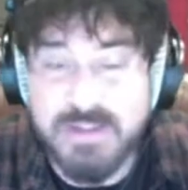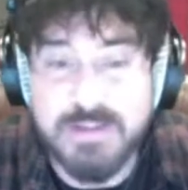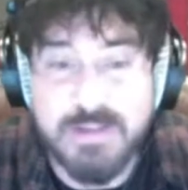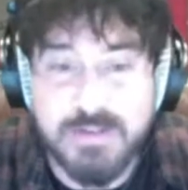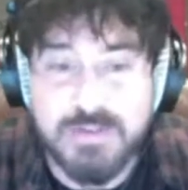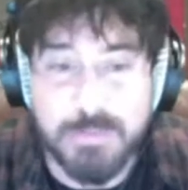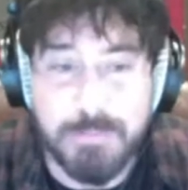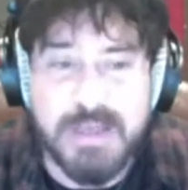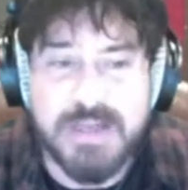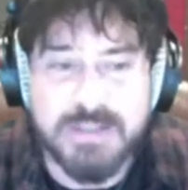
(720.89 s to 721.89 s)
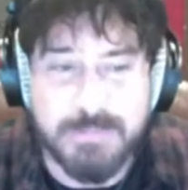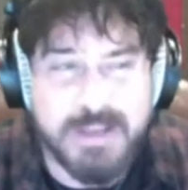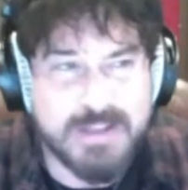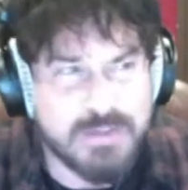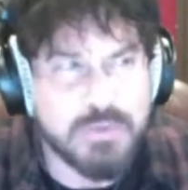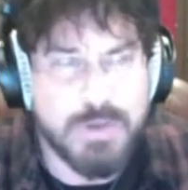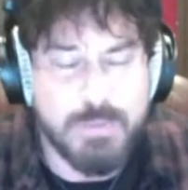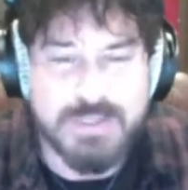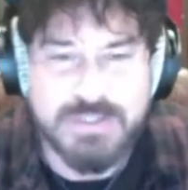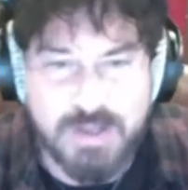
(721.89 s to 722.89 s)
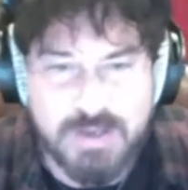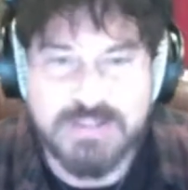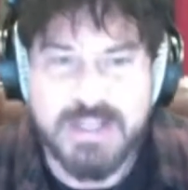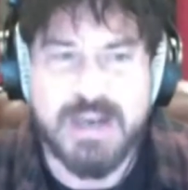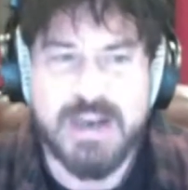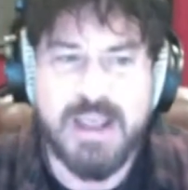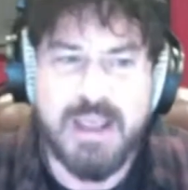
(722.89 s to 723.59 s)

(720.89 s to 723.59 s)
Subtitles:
a tremendous amount, 21 songs, and